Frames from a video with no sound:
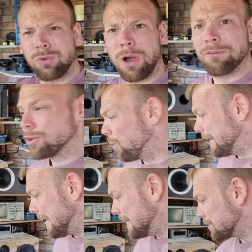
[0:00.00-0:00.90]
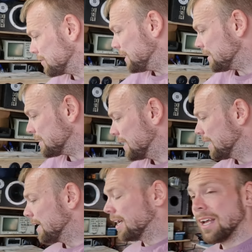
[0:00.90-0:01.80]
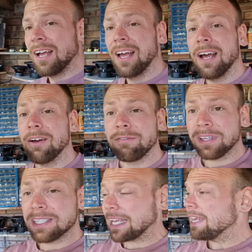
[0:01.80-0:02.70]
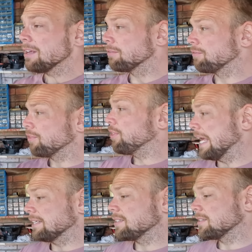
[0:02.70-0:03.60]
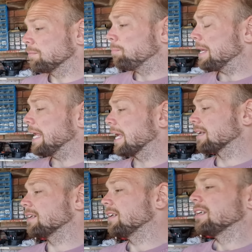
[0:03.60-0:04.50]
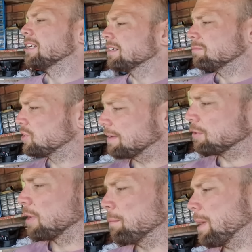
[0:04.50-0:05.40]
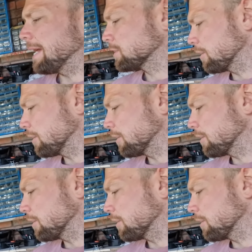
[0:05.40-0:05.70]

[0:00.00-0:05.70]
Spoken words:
12 quid it is on this. For the sake of this being £7 or £8,